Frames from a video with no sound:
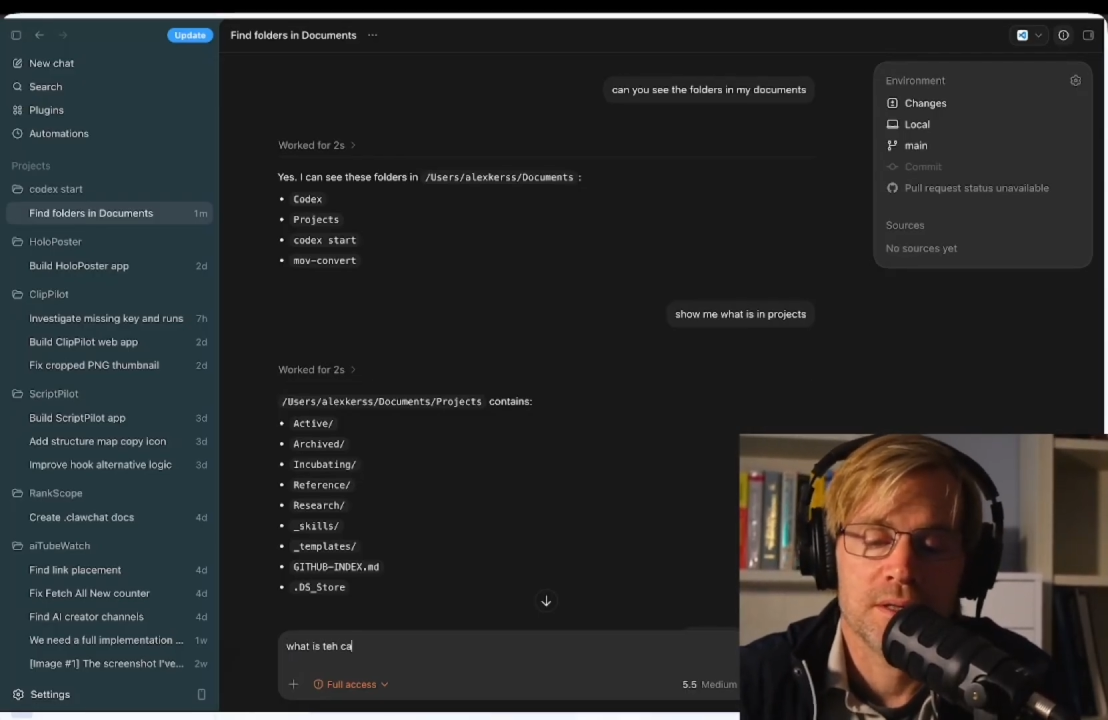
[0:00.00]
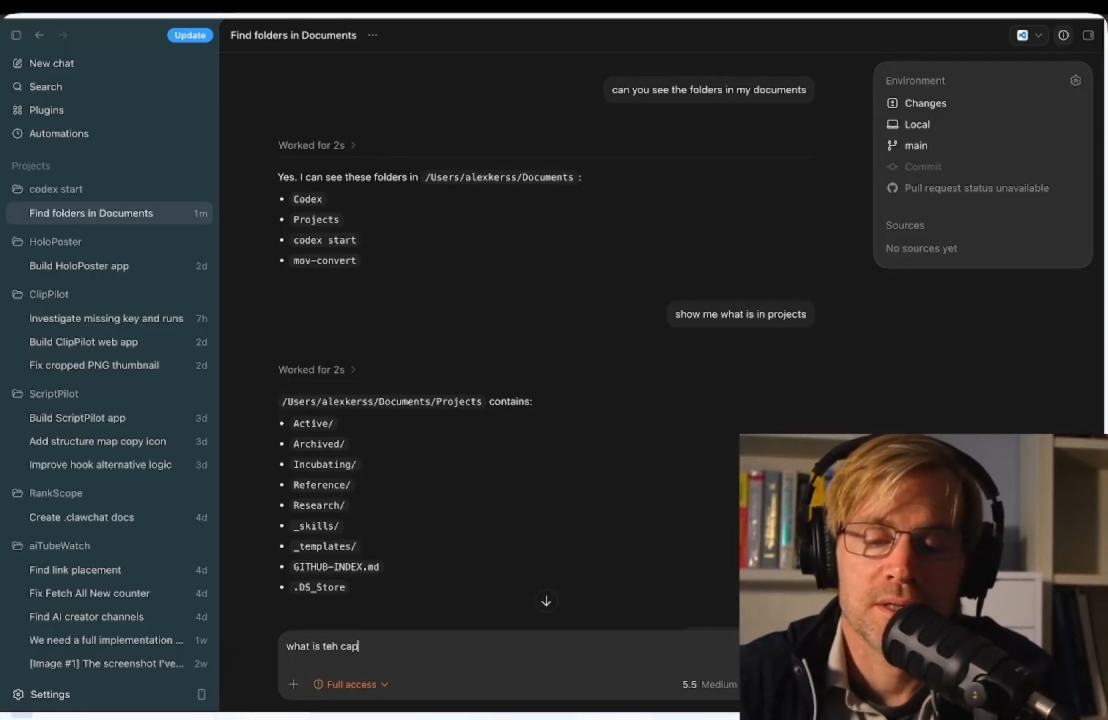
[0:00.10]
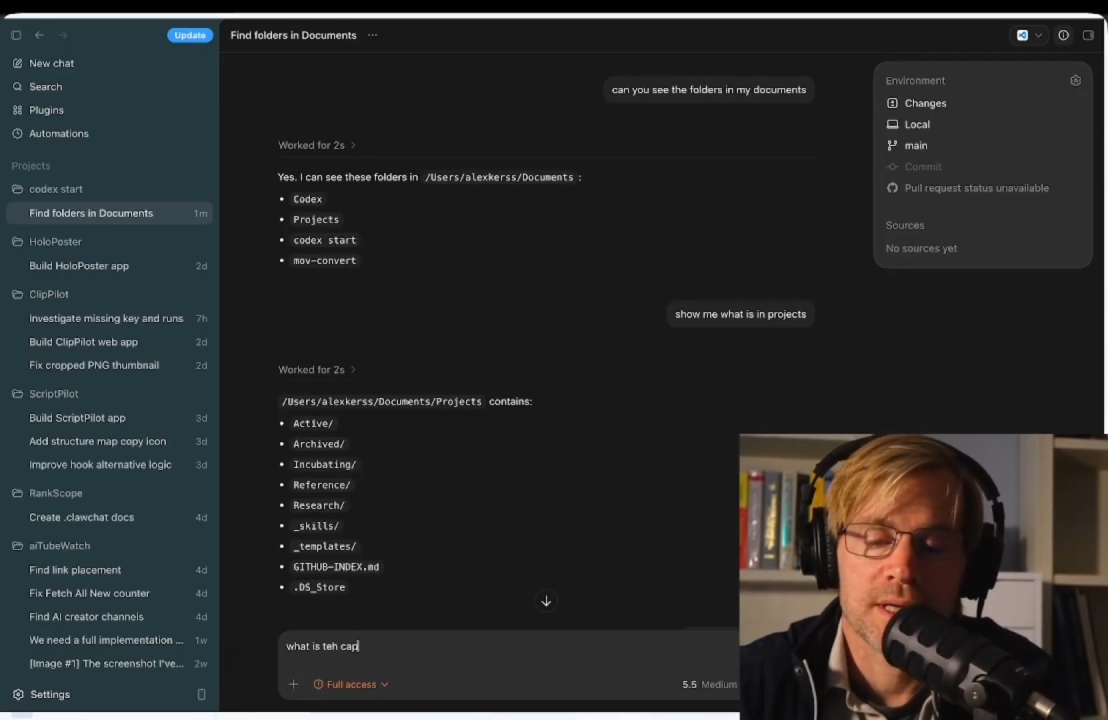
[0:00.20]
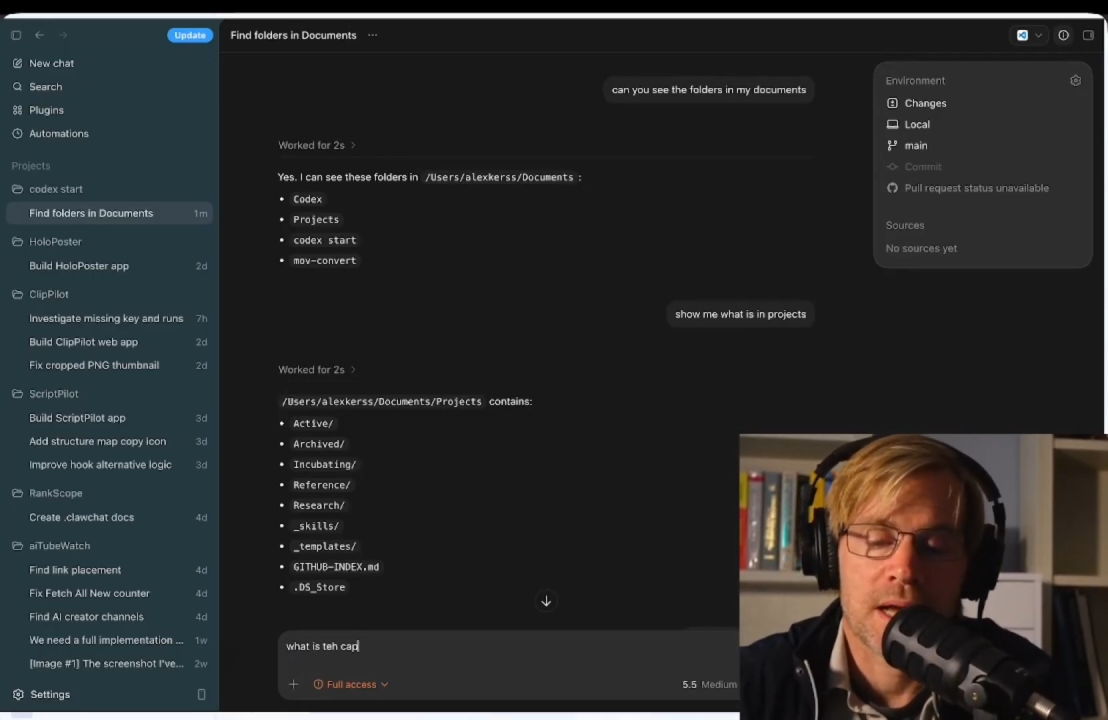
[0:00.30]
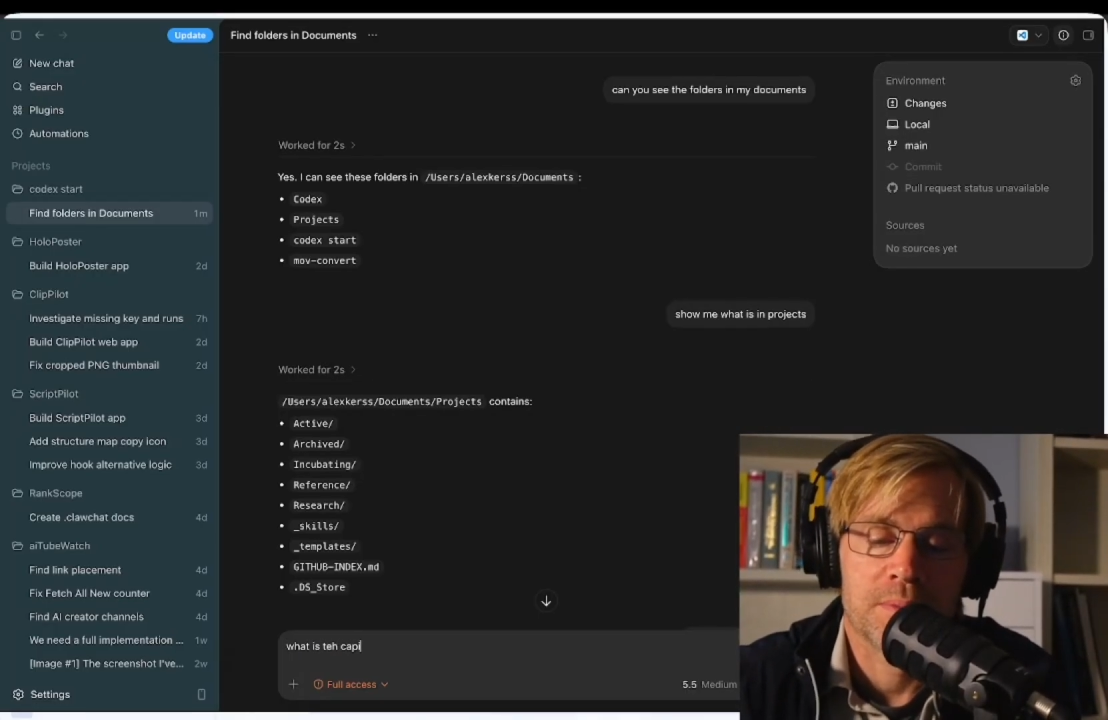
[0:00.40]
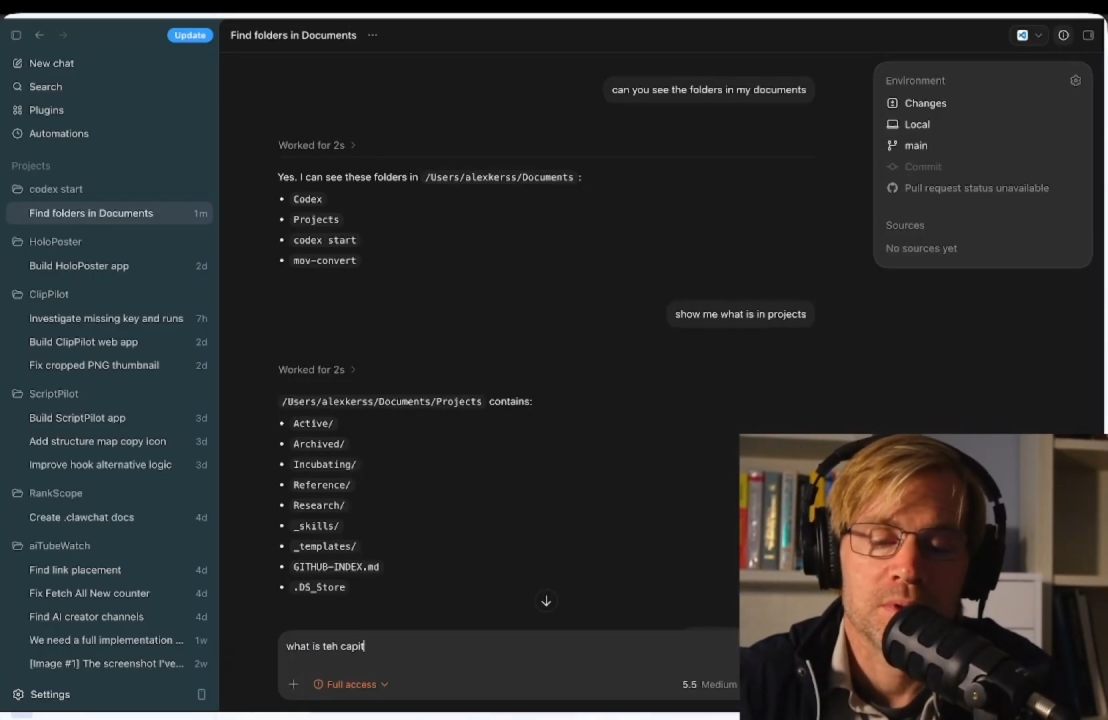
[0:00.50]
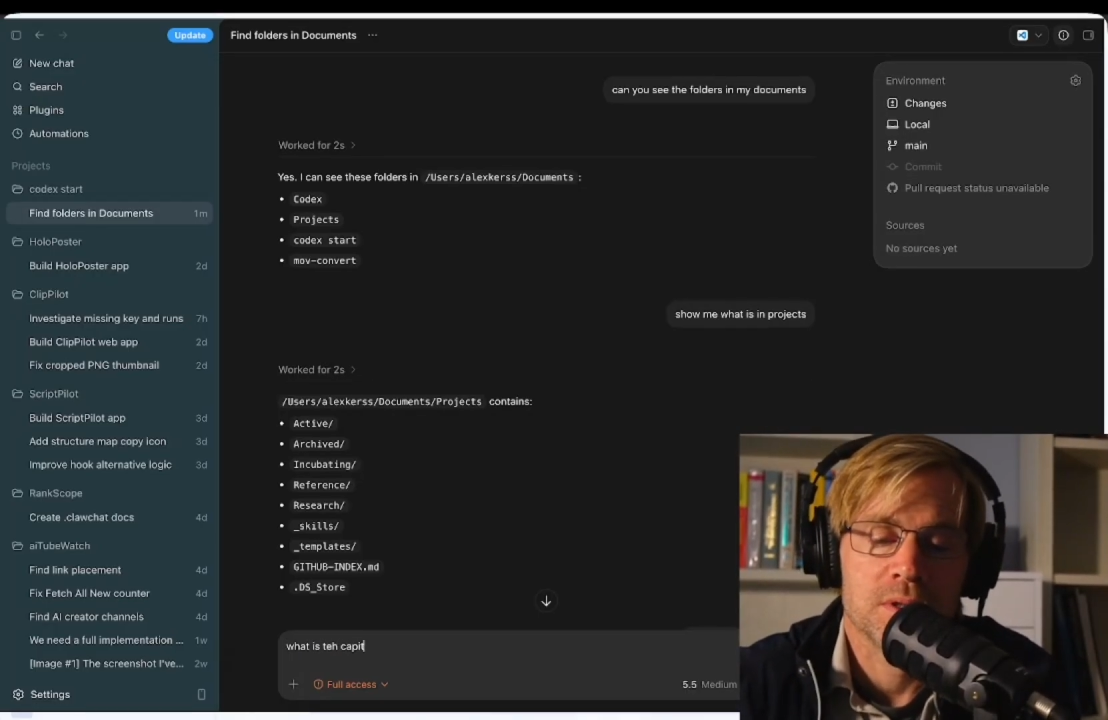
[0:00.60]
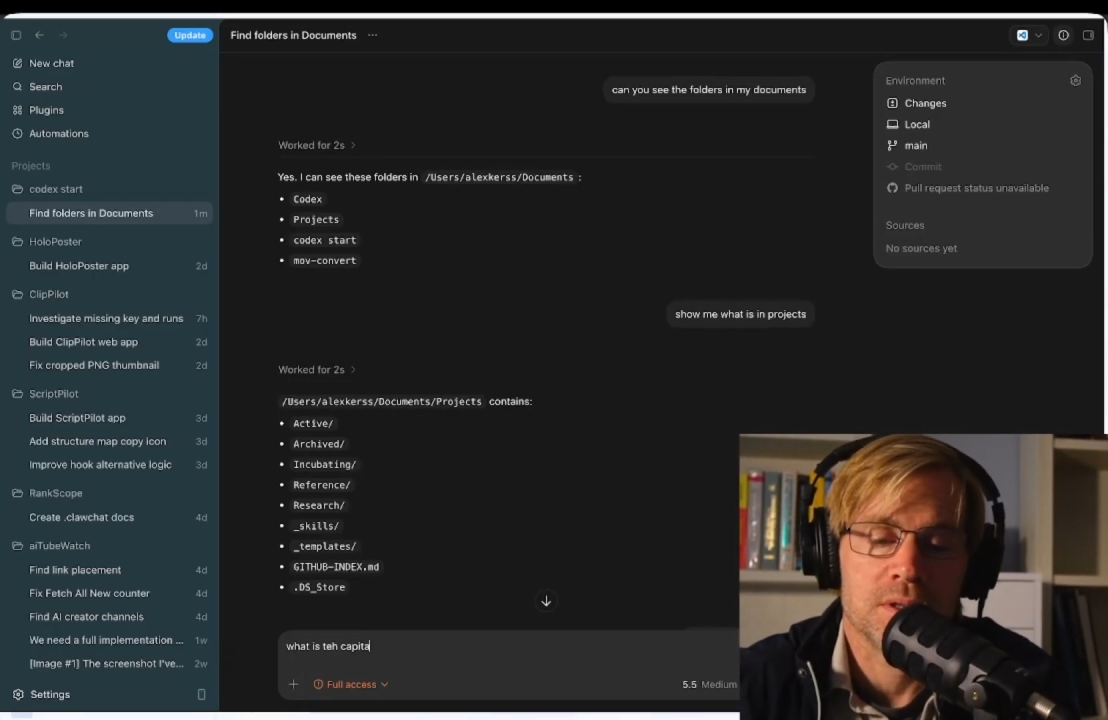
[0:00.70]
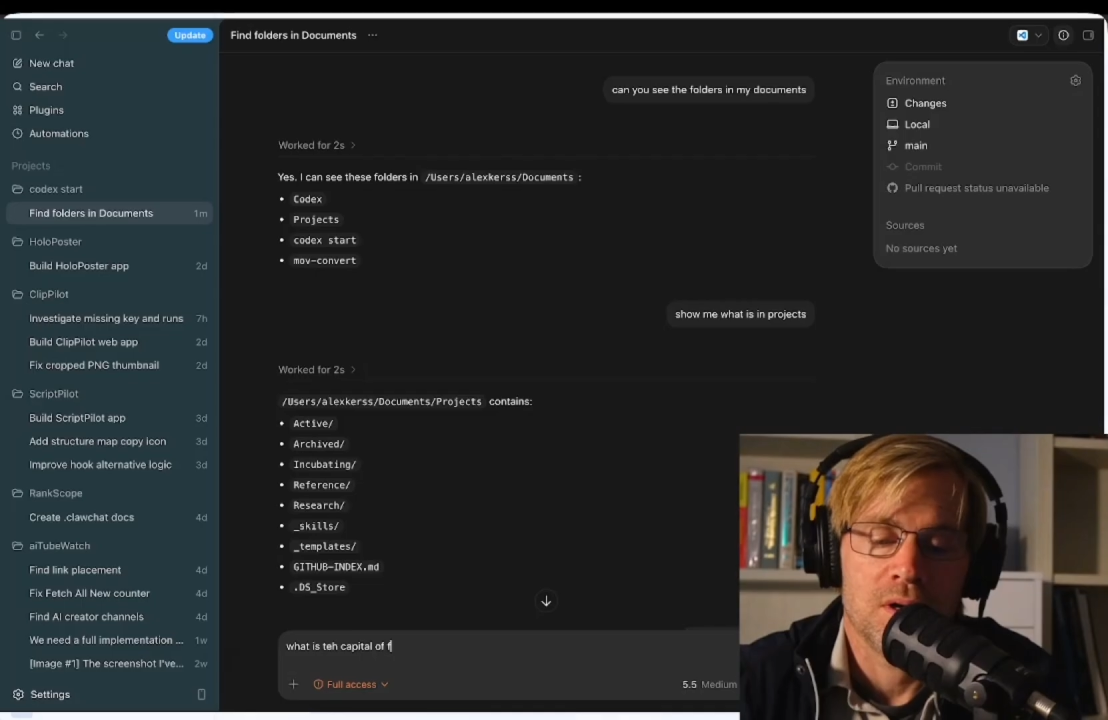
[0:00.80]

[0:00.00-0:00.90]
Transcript: capital